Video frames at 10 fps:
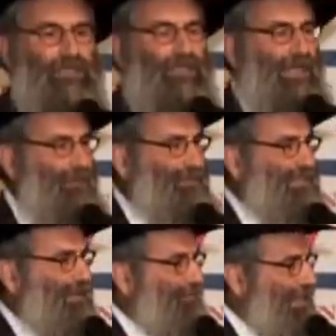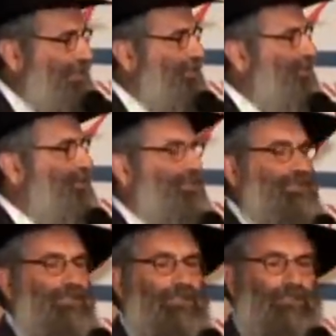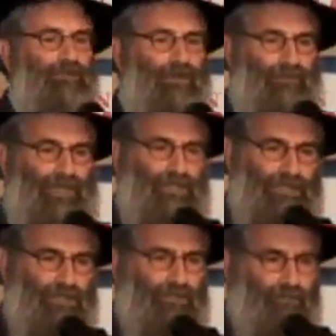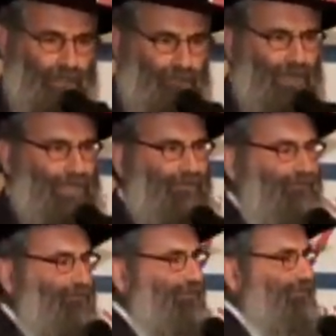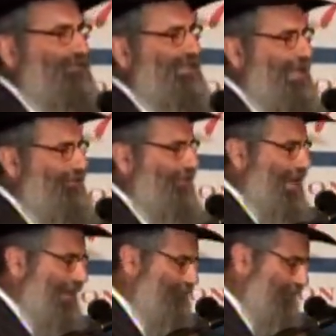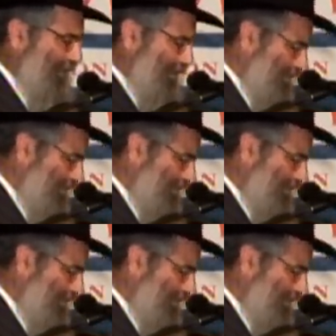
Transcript: The Rebbe Samensch, Rabbi Yosef Baumgarten from South Africa.